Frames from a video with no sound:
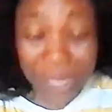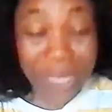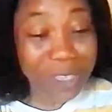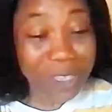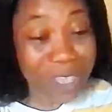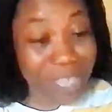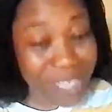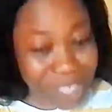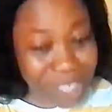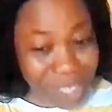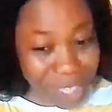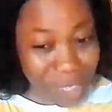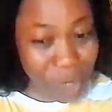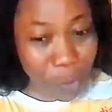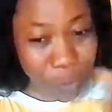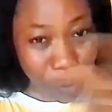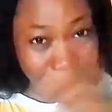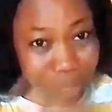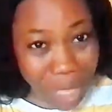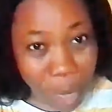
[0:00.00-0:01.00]
did
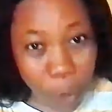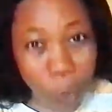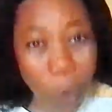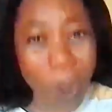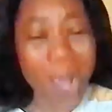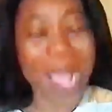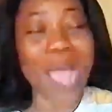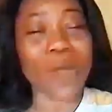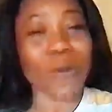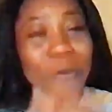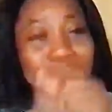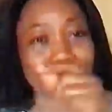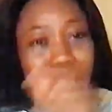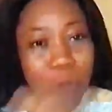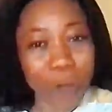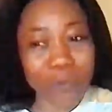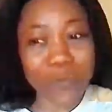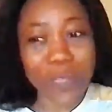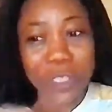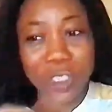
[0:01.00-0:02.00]
Tinubu take? What kind of
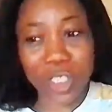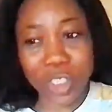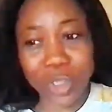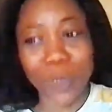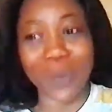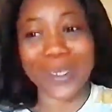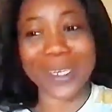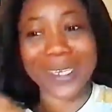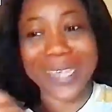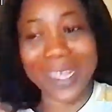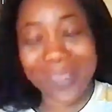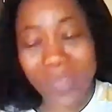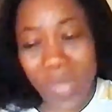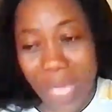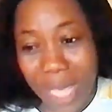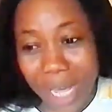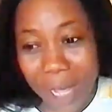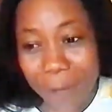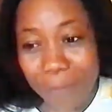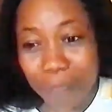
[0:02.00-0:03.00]
tough decision did they
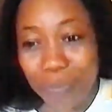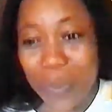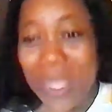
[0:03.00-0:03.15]
take